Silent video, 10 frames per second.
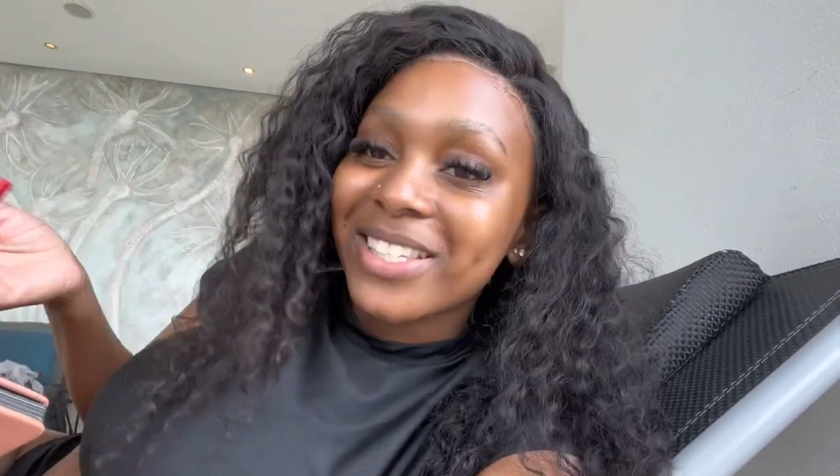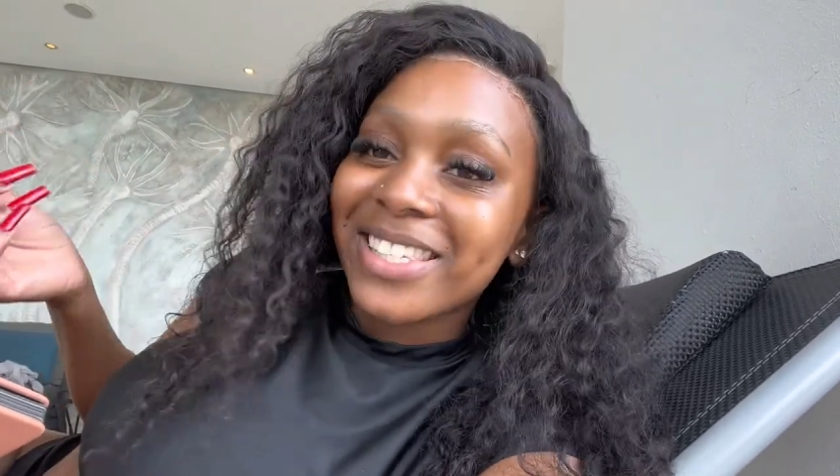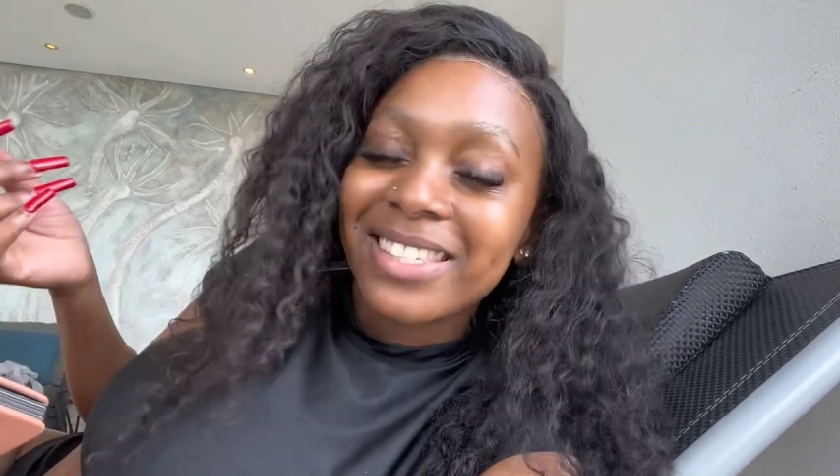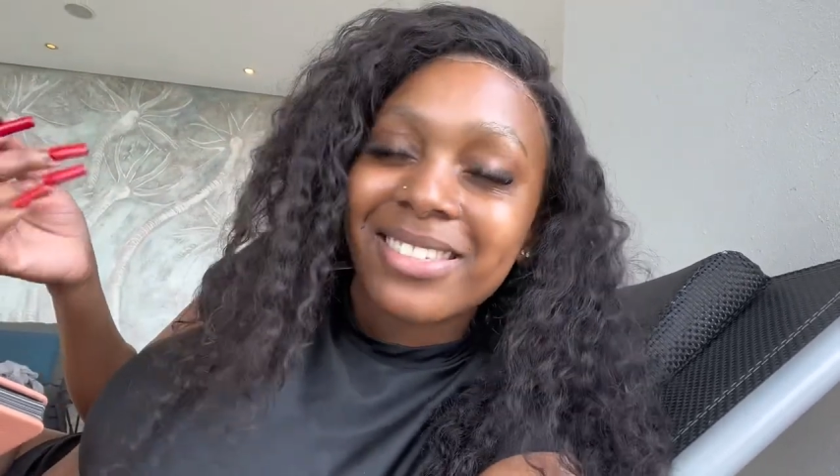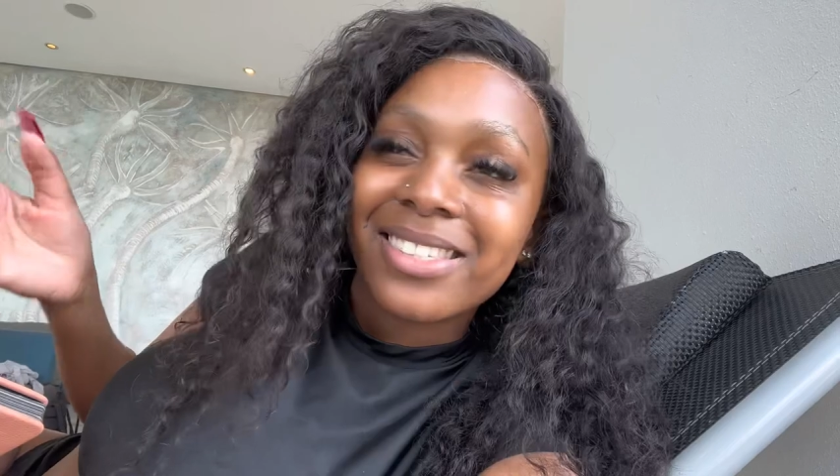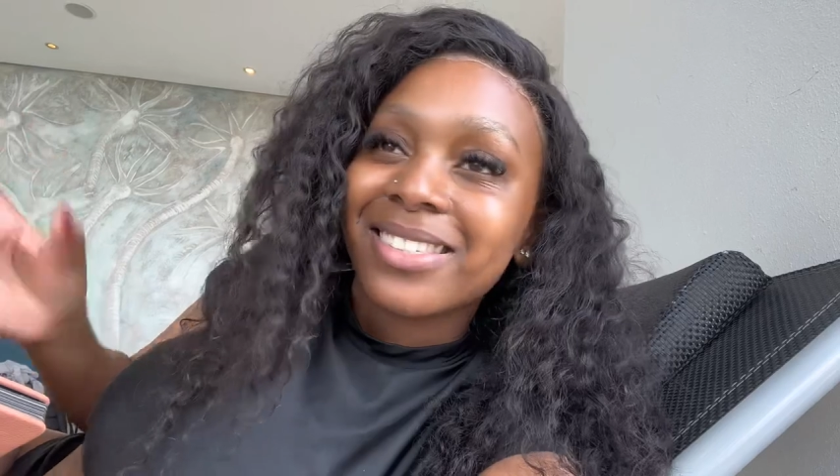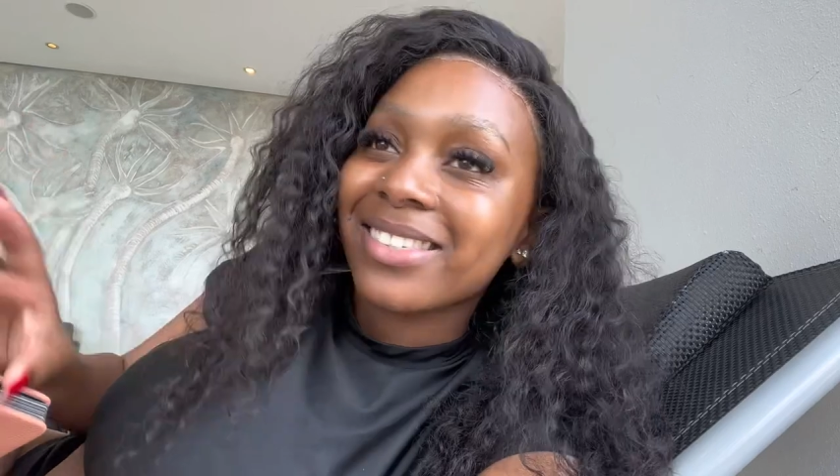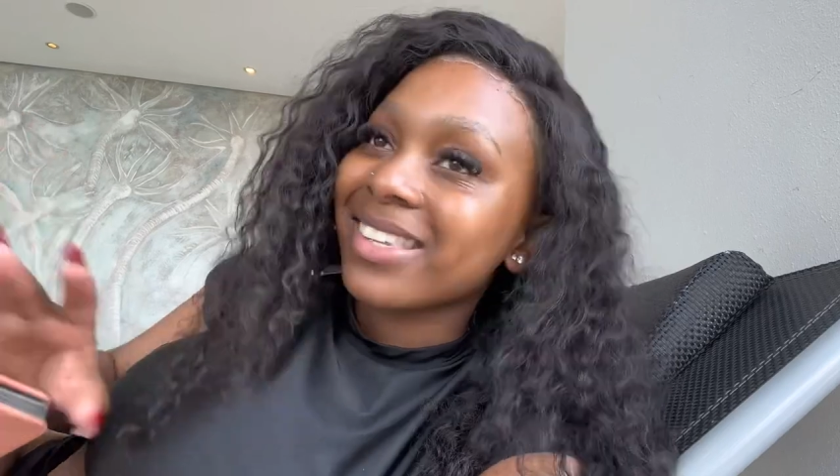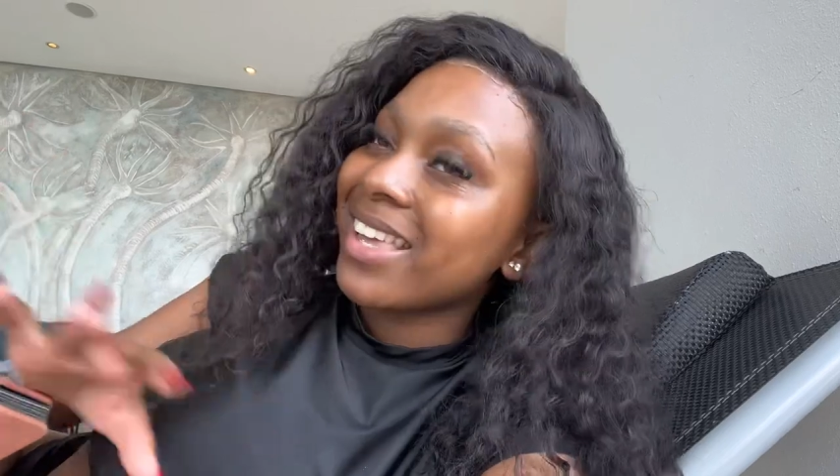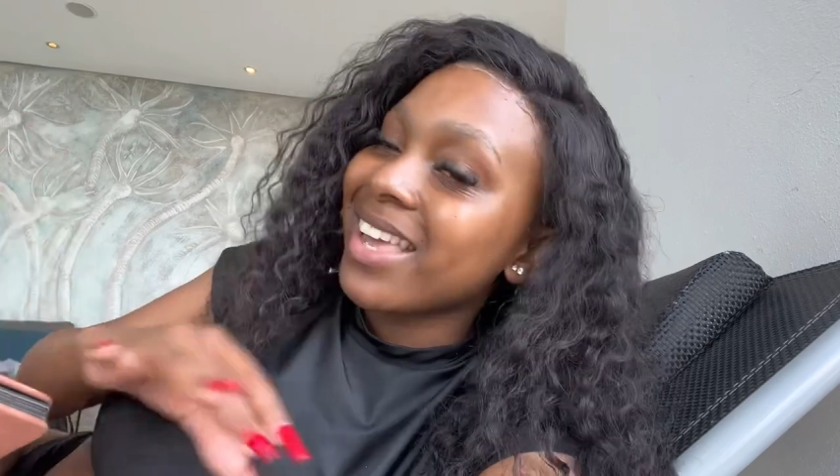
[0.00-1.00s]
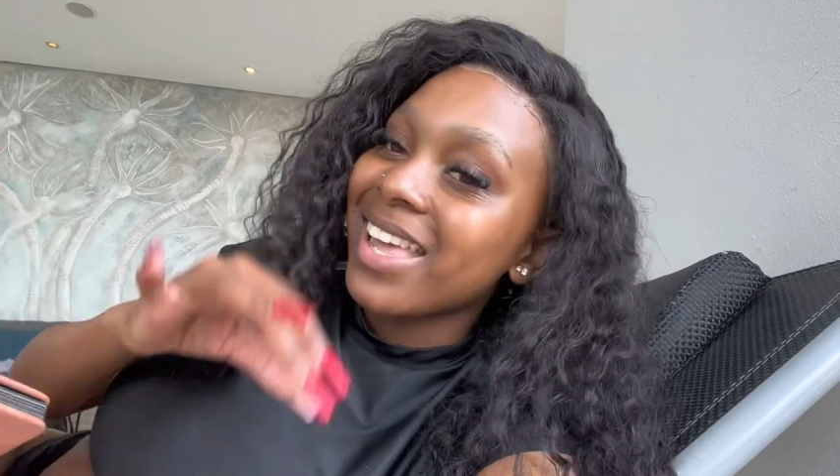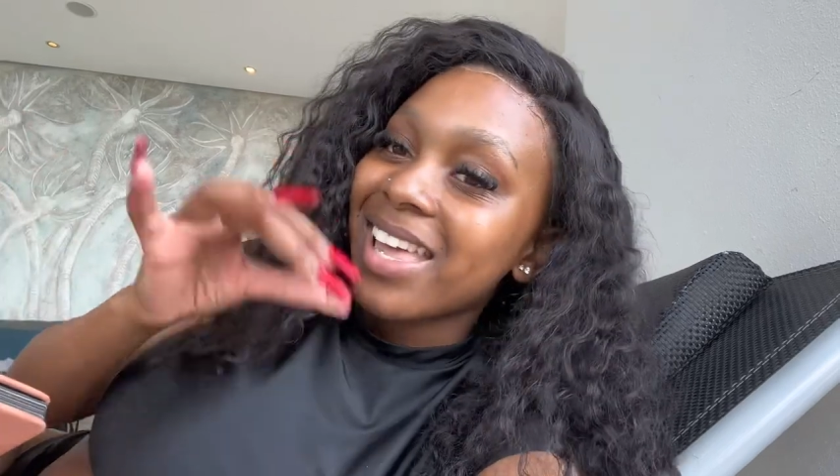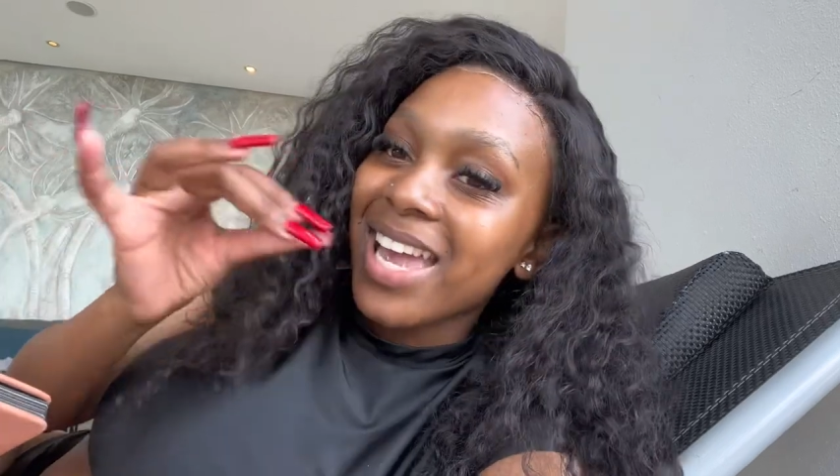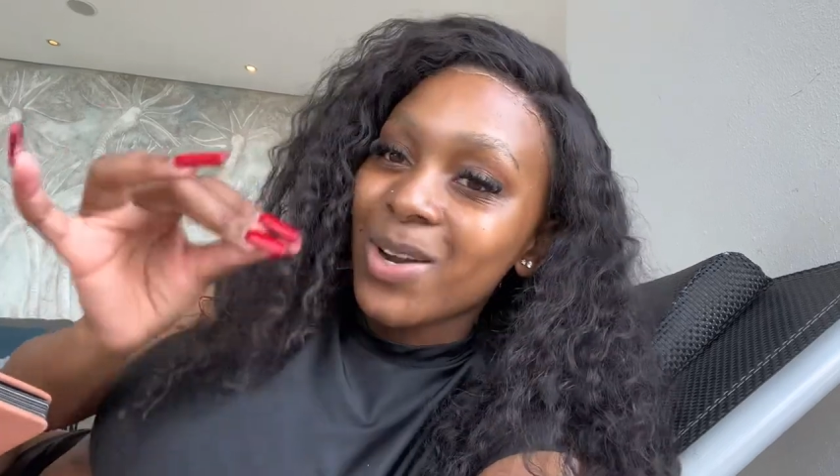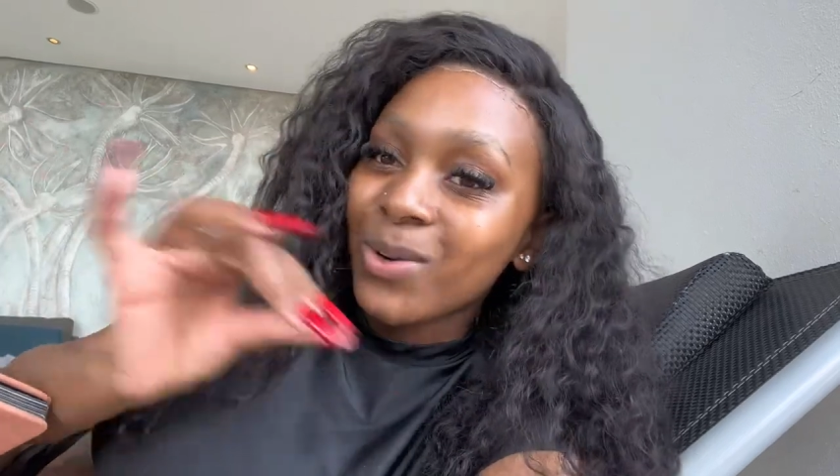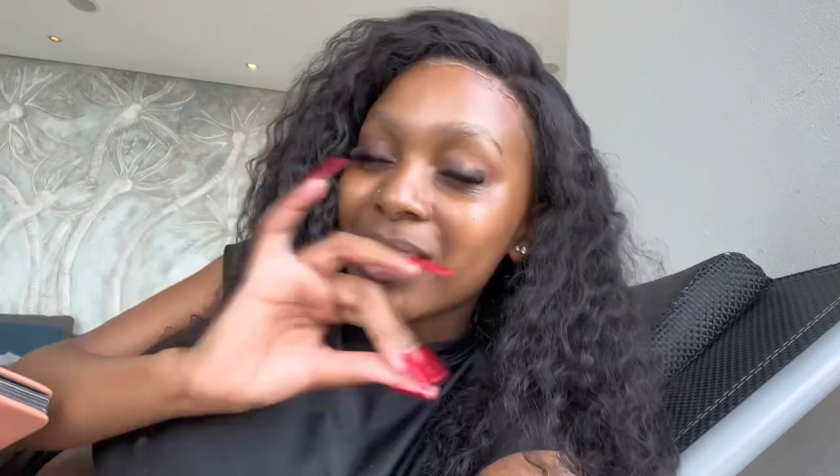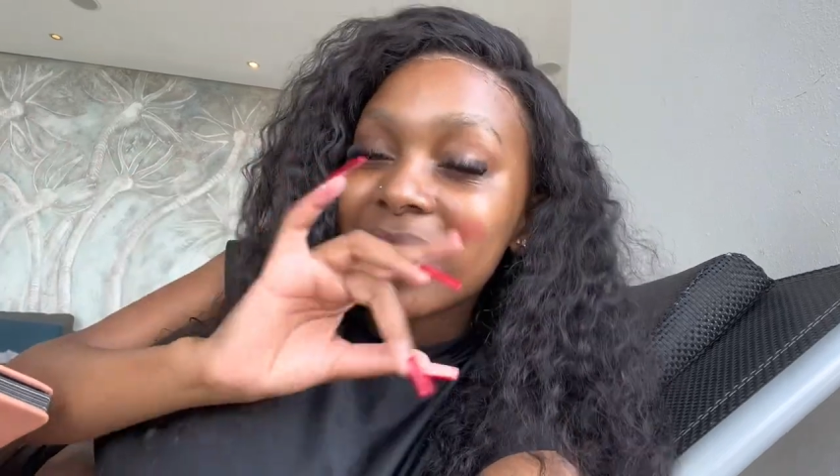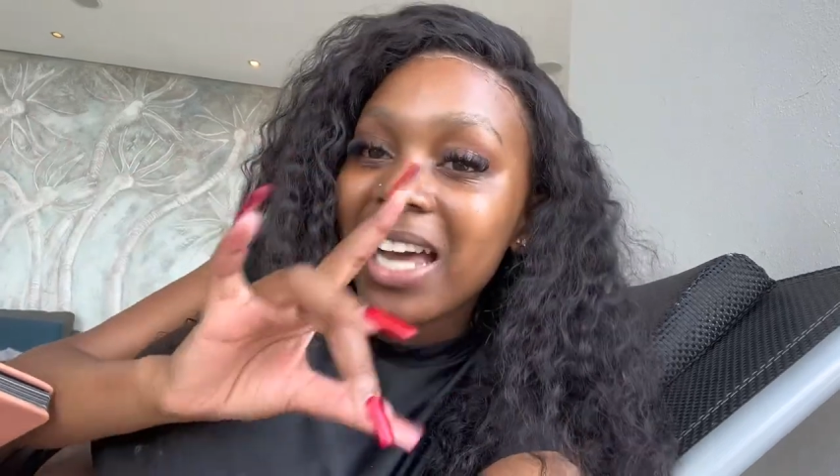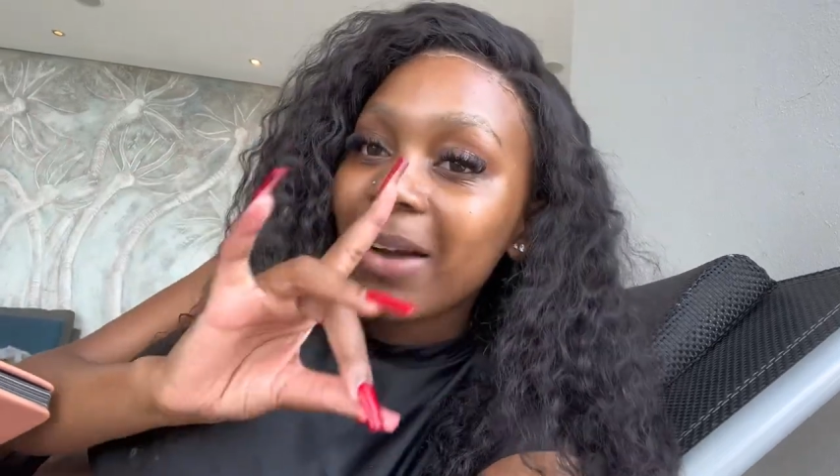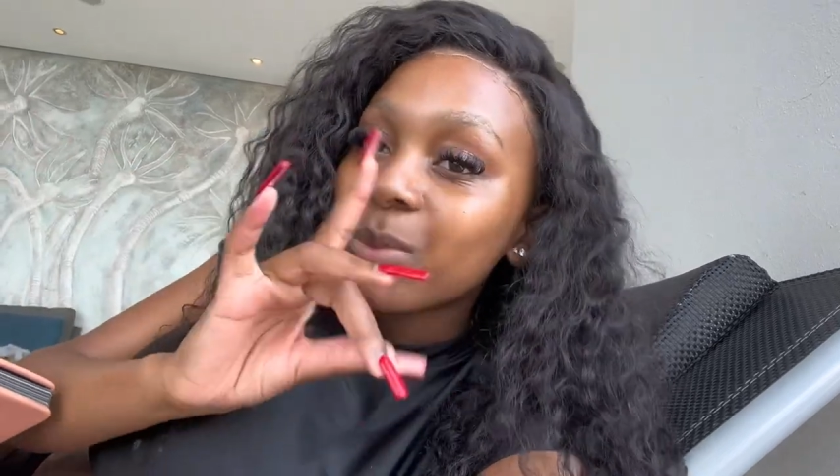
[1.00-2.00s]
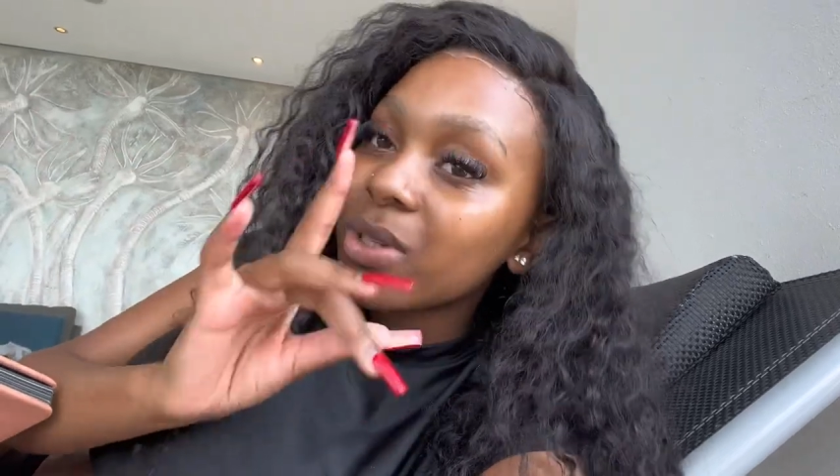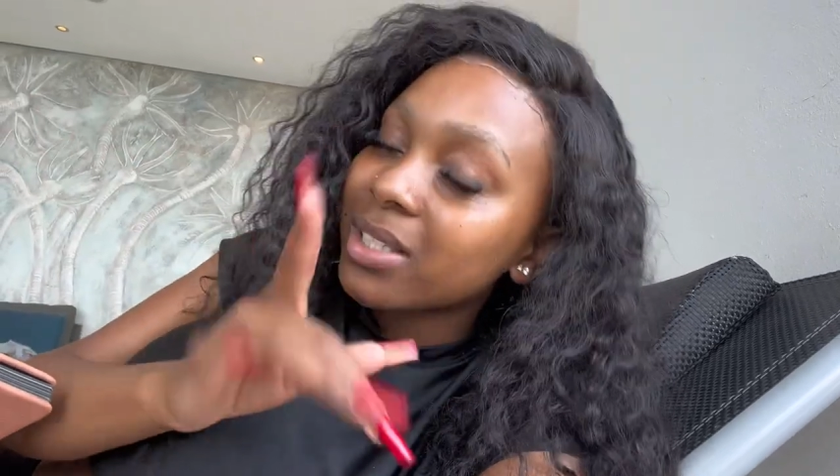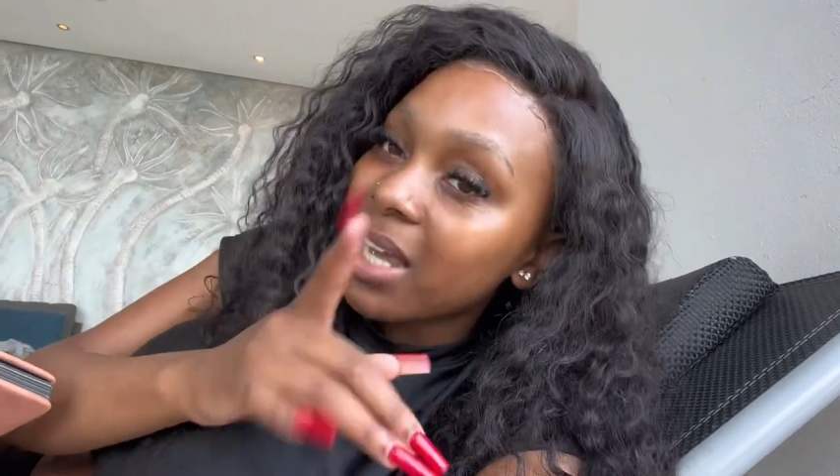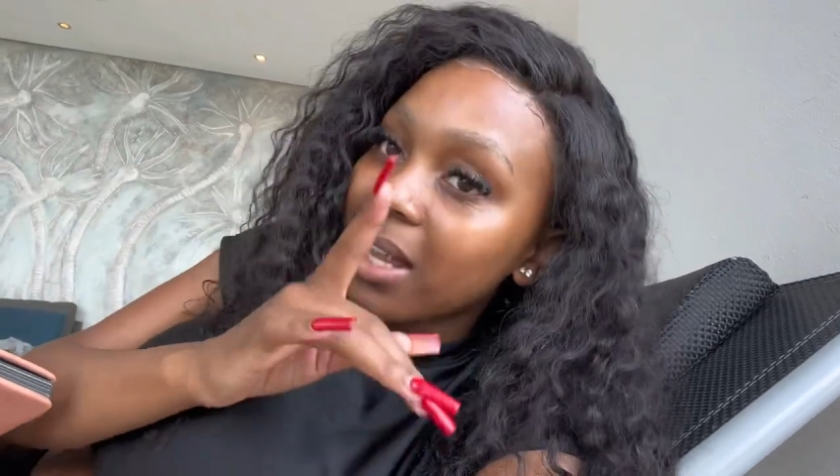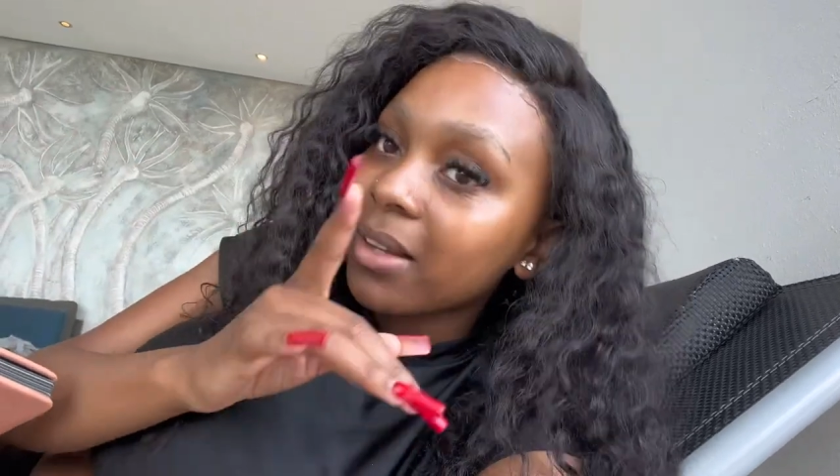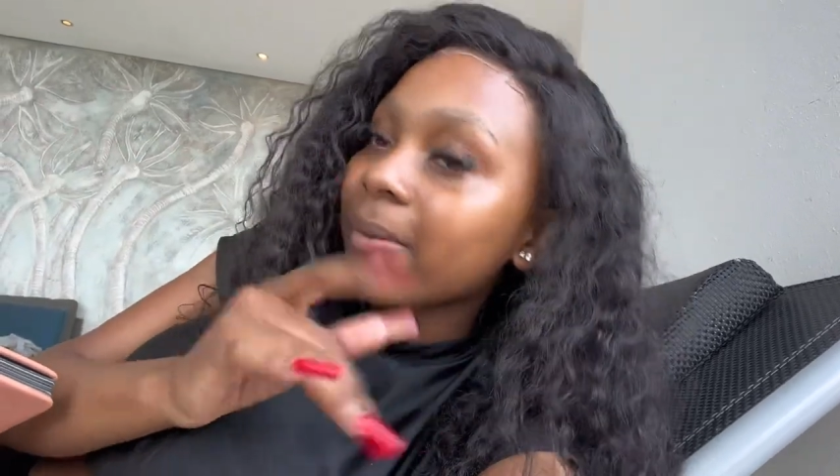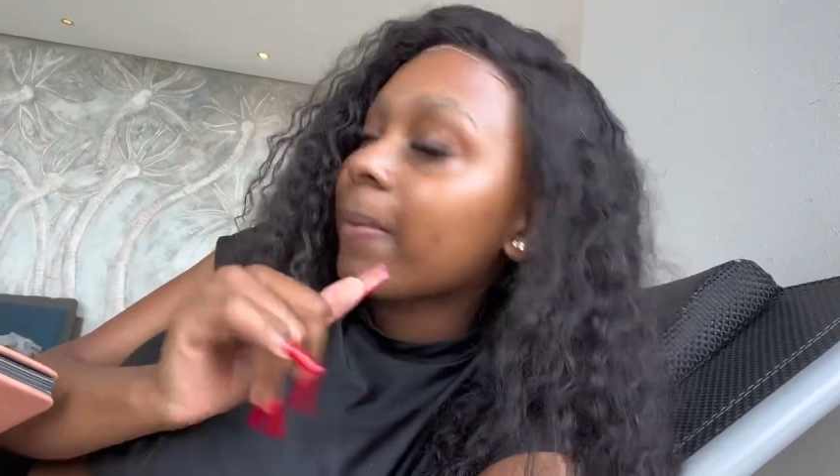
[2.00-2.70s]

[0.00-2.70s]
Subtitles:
and only time will tell.